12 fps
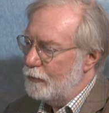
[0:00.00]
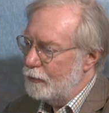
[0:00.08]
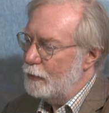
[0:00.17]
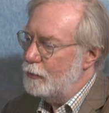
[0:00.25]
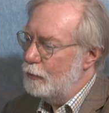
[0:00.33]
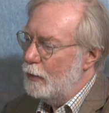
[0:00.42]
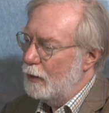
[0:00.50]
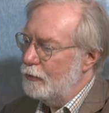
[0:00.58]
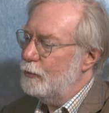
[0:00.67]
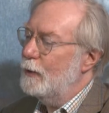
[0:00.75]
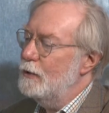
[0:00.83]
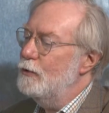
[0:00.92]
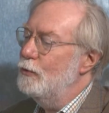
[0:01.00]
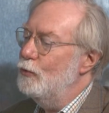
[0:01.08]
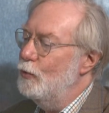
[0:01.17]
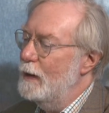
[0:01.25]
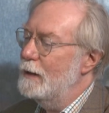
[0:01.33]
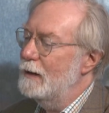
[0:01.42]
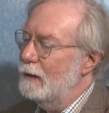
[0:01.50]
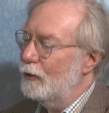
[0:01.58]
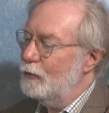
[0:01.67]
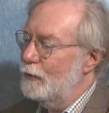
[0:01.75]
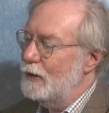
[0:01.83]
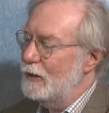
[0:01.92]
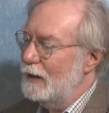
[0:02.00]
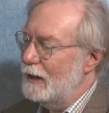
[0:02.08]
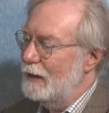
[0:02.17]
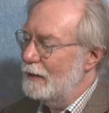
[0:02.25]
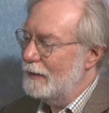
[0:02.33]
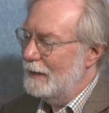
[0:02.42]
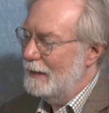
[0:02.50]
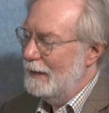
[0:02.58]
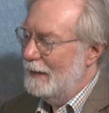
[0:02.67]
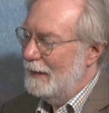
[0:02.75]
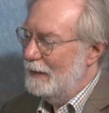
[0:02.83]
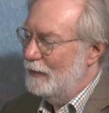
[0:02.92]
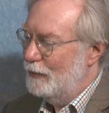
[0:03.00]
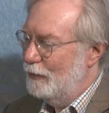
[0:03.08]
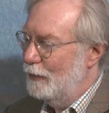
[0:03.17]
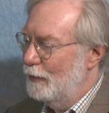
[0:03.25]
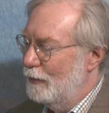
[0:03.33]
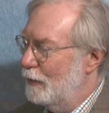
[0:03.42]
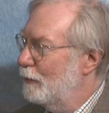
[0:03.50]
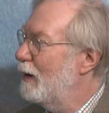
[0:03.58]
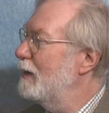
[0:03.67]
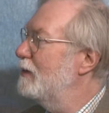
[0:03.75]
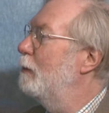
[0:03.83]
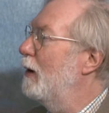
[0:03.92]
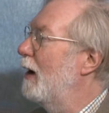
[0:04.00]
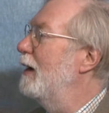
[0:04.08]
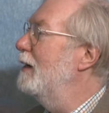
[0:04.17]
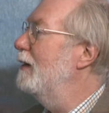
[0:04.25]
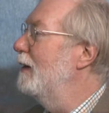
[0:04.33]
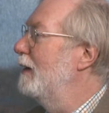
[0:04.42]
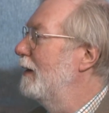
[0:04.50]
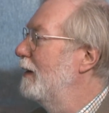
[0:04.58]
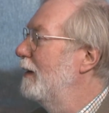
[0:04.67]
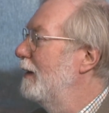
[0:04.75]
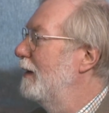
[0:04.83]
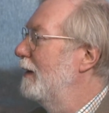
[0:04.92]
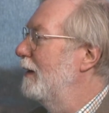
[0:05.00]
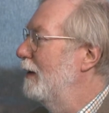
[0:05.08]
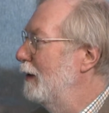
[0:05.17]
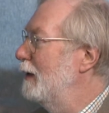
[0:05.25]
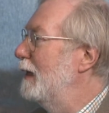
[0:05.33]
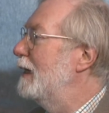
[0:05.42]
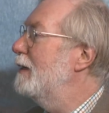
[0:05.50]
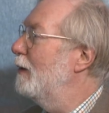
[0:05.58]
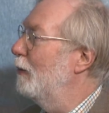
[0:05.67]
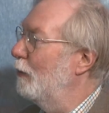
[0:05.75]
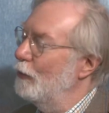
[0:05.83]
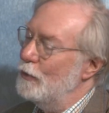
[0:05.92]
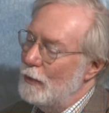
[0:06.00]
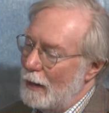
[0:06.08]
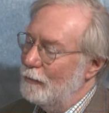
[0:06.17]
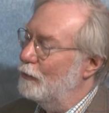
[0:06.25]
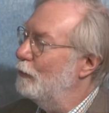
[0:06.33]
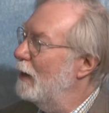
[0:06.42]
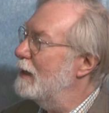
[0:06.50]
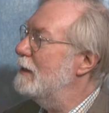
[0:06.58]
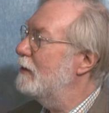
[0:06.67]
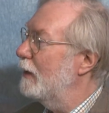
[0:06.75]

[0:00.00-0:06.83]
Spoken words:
So you win a lottery ticket to the right to buy early, or you have to wait.